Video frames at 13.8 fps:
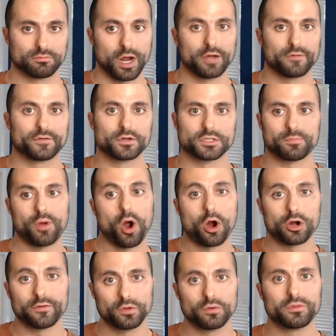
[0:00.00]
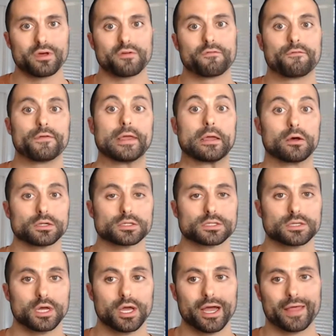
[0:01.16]
right, if there's a part of you that
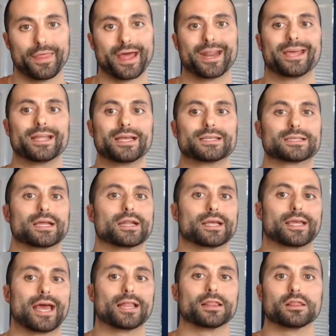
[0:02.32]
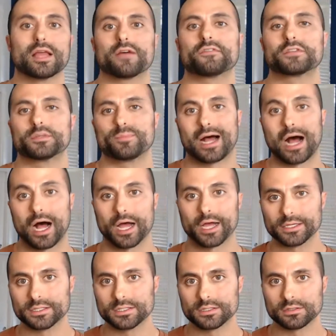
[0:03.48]
feels that it is going to get left
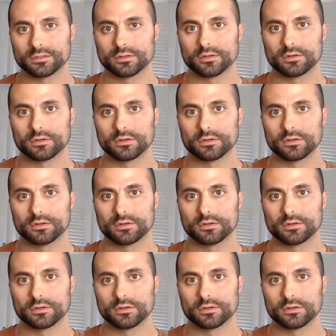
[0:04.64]
behind